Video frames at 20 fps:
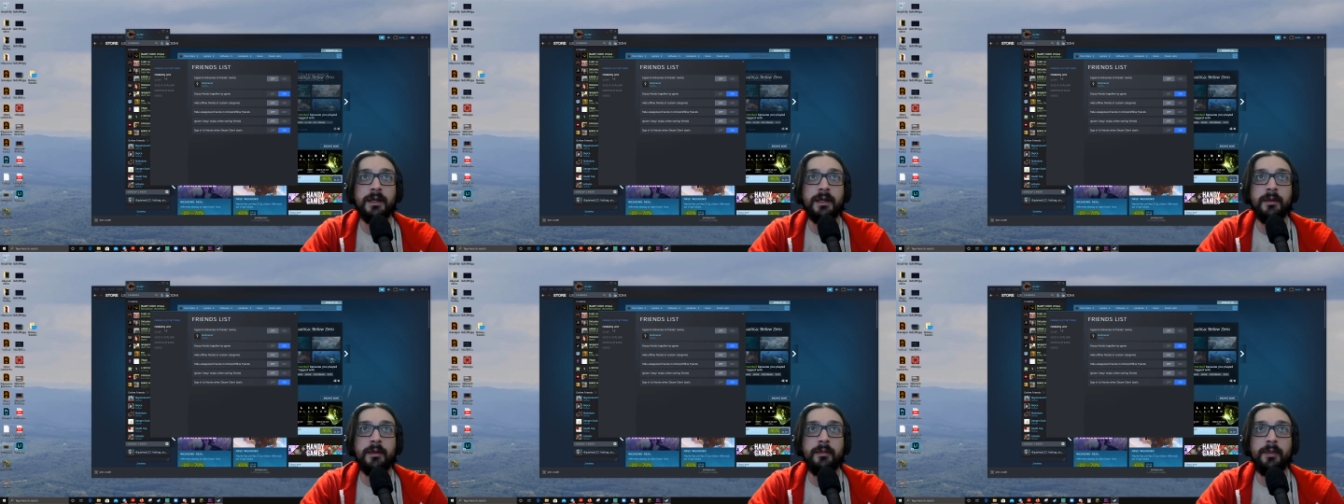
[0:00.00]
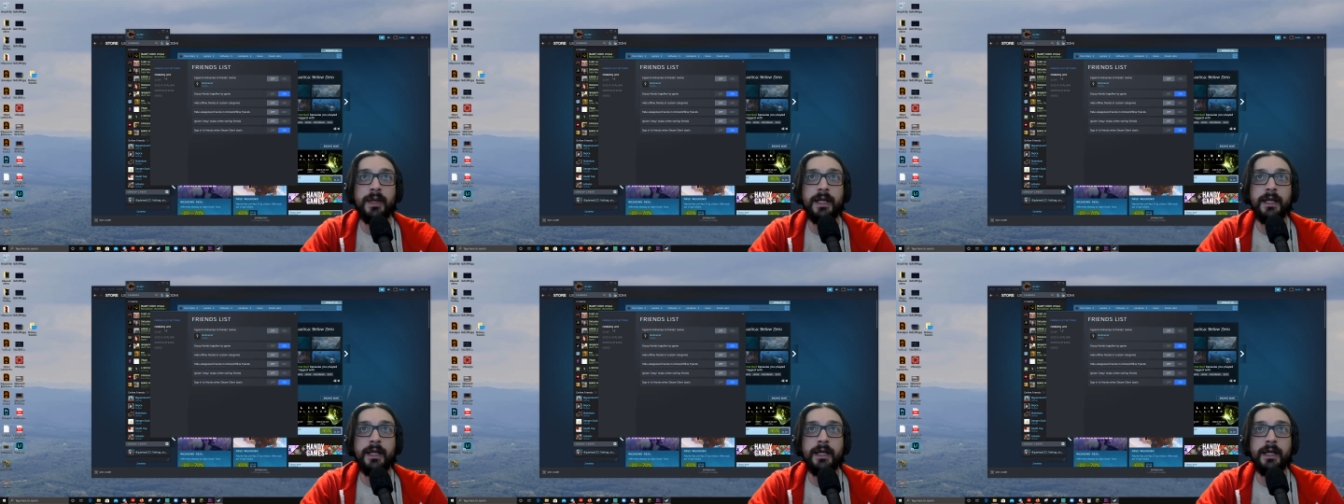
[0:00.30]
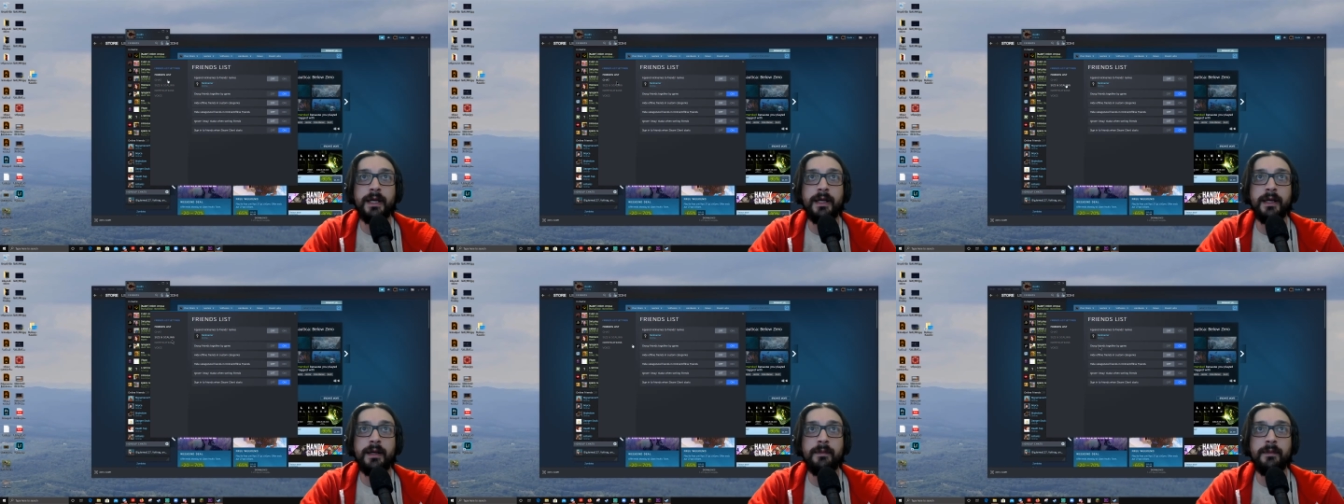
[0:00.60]
But
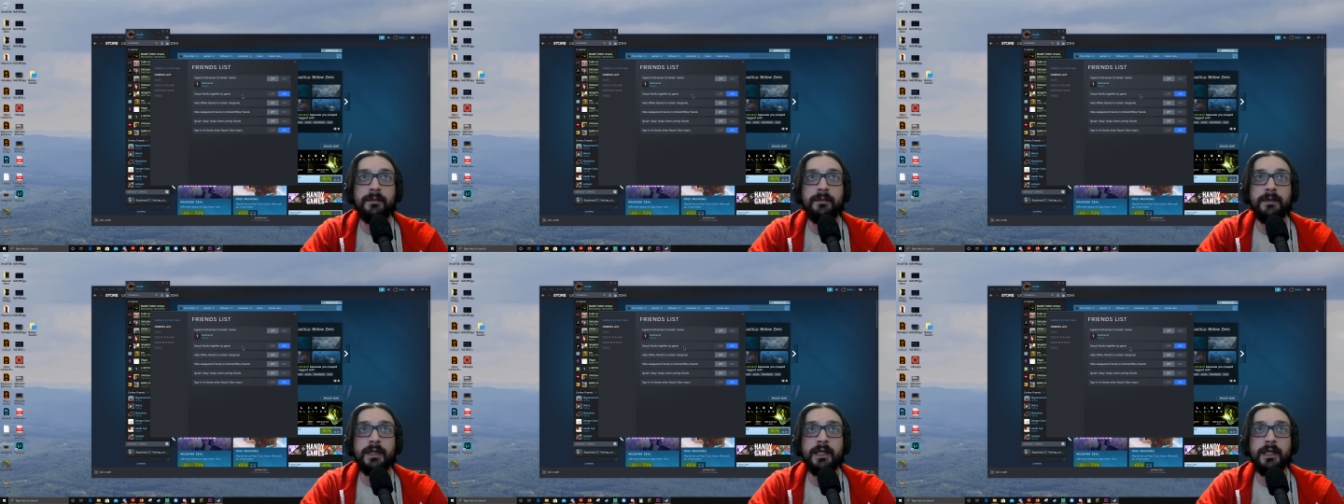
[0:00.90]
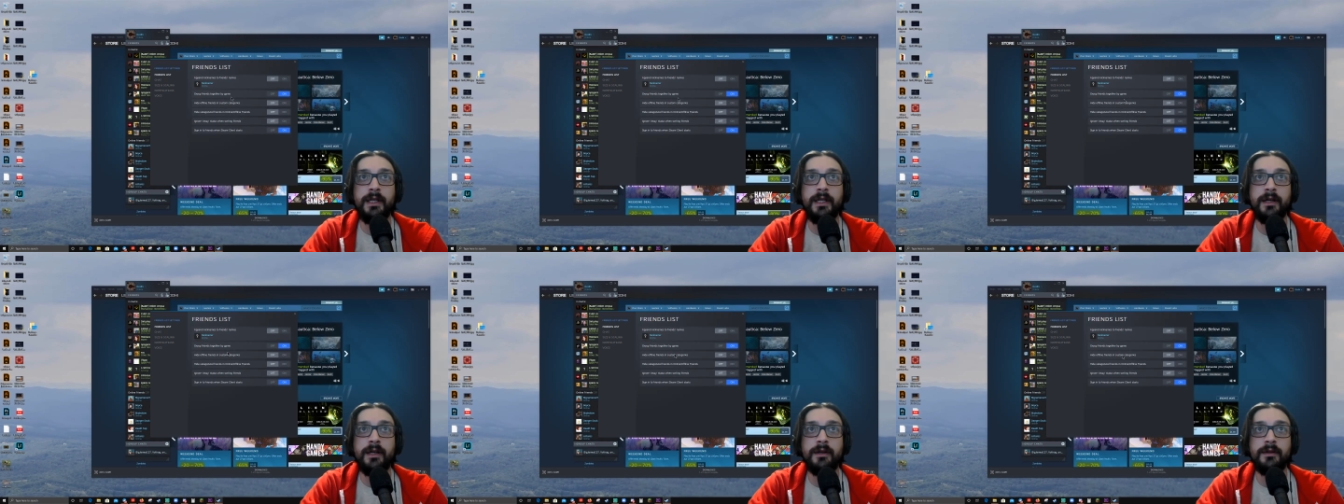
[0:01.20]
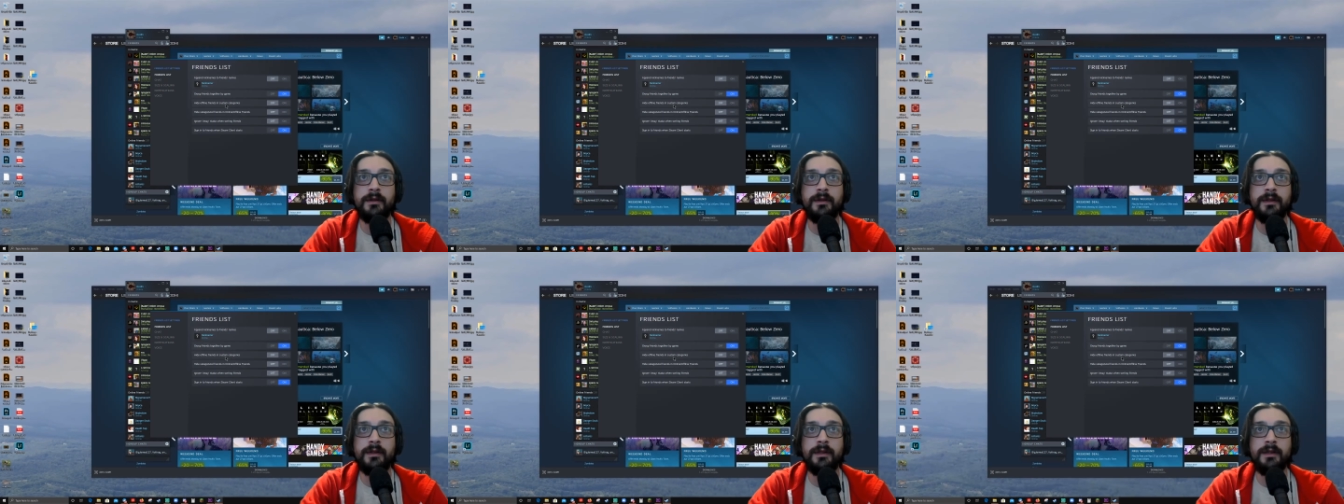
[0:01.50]
um, there you go.
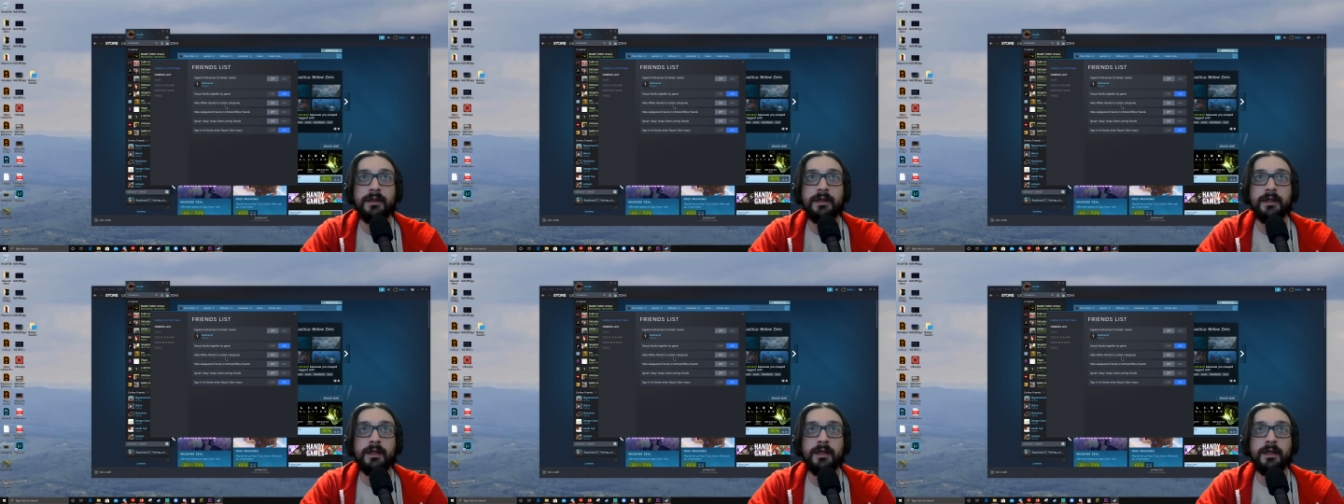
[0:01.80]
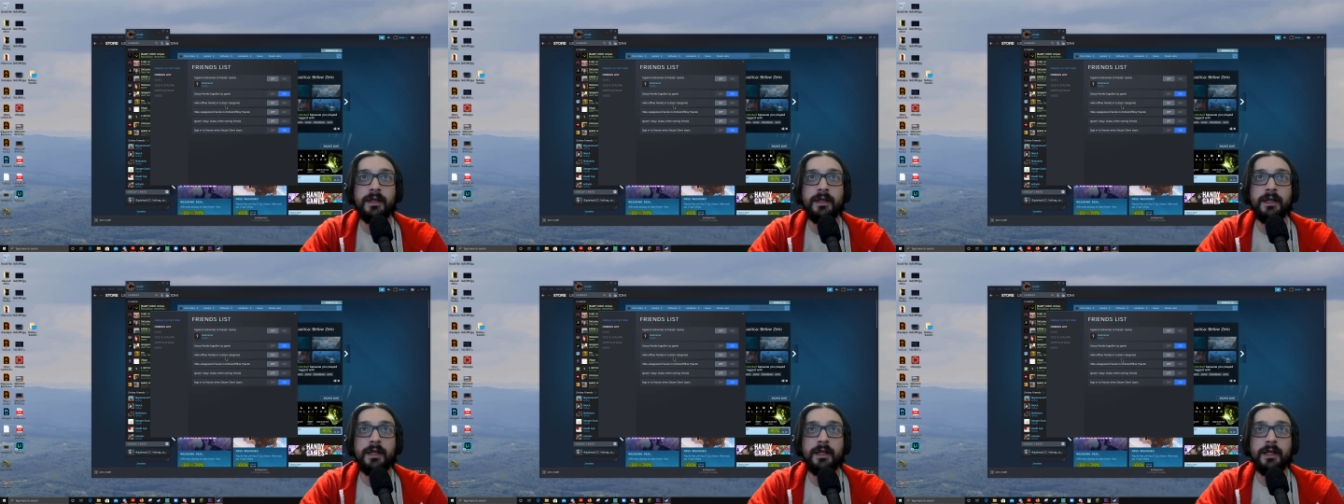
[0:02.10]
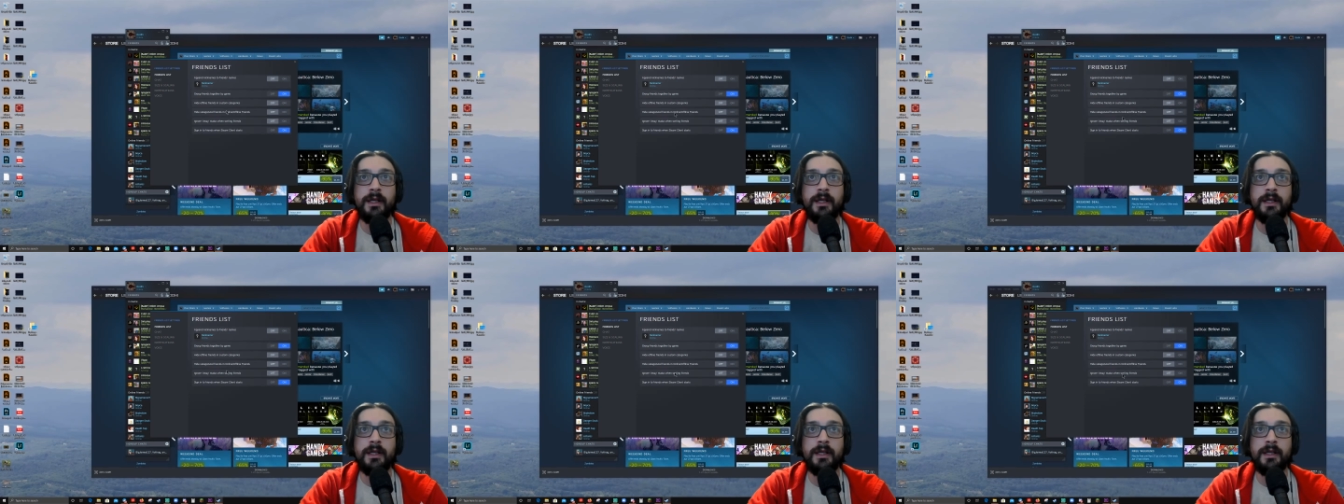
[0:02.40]

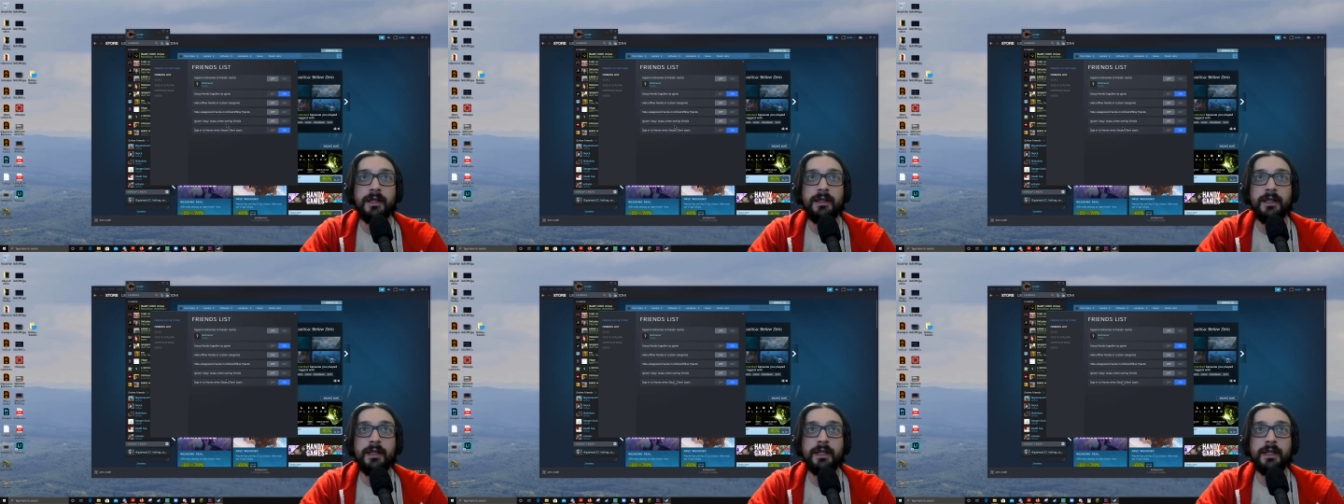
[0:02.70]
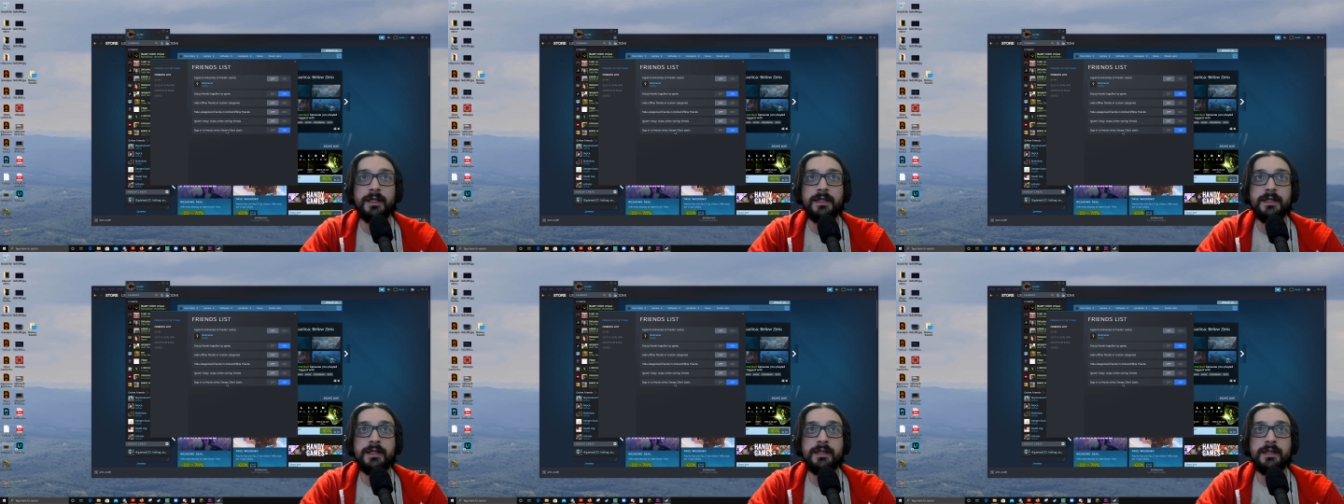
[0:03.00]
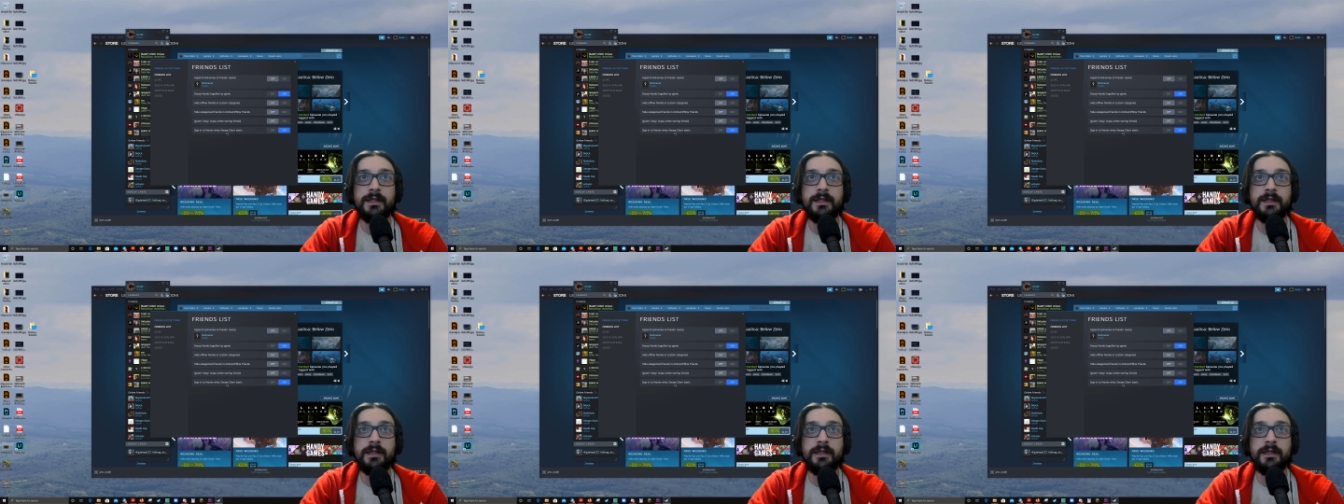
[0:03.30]
That's
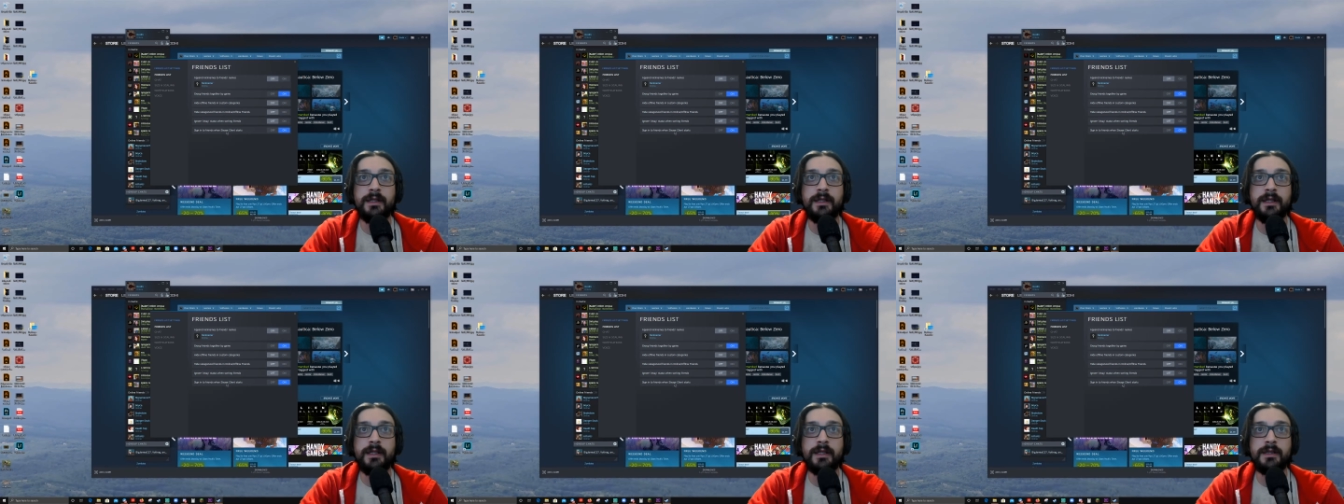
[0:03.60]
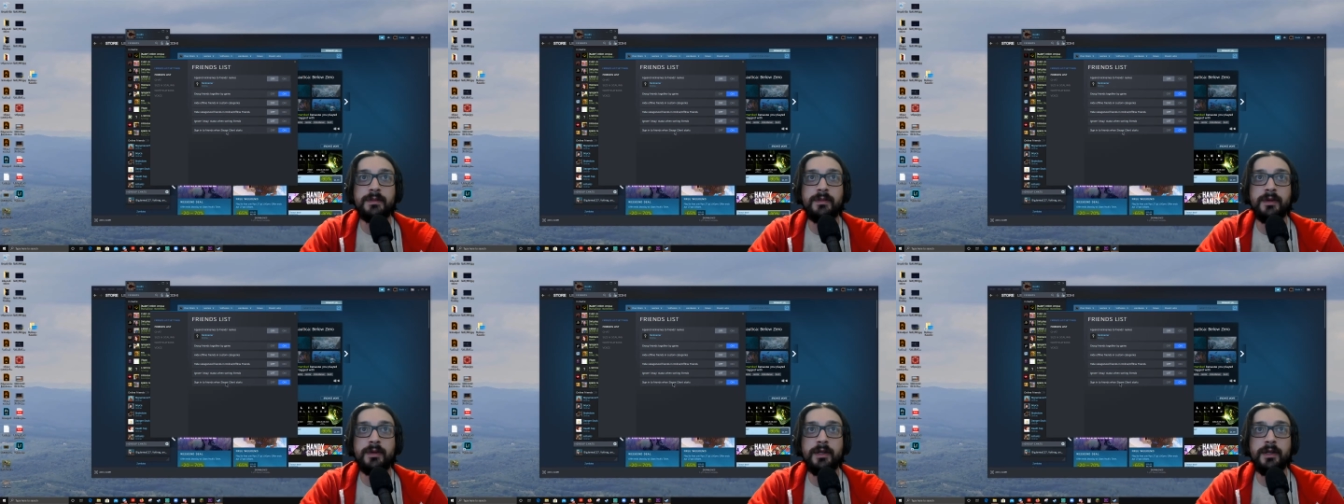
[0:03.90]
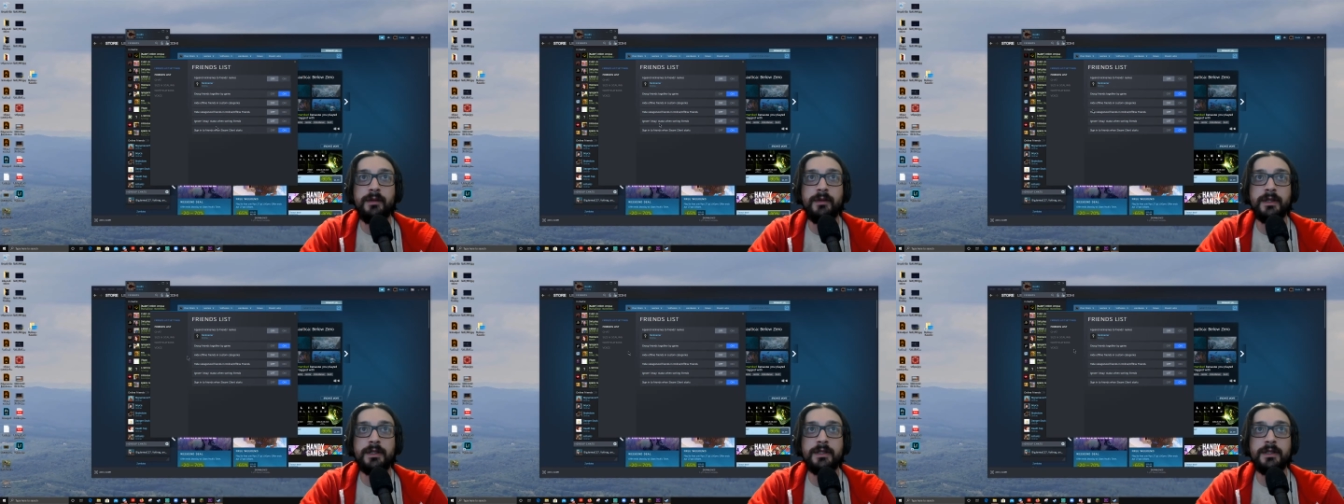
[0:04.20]
that's pretty
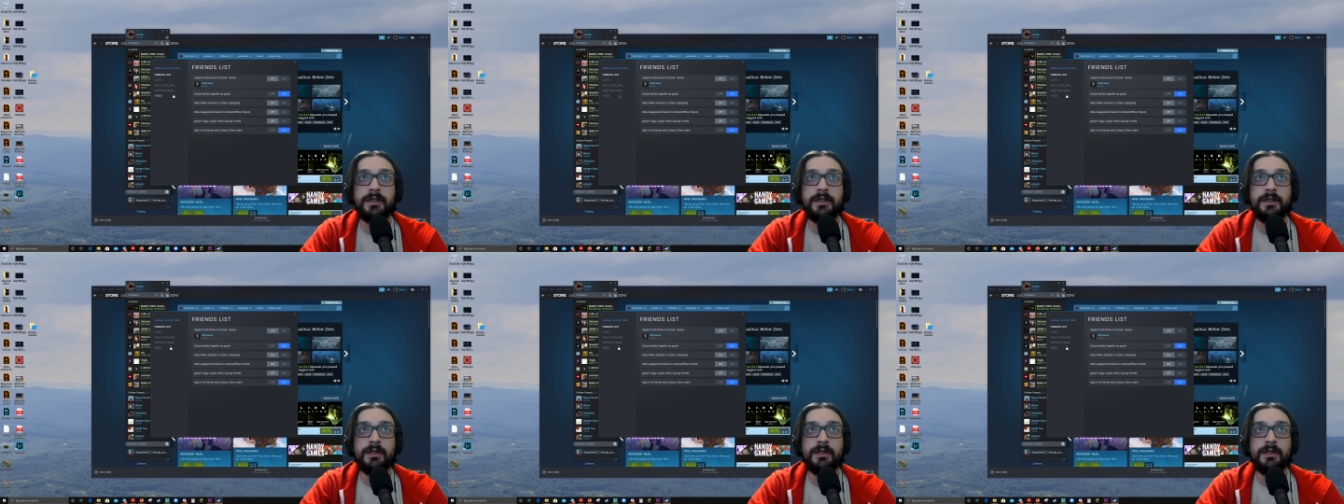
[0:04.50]
much.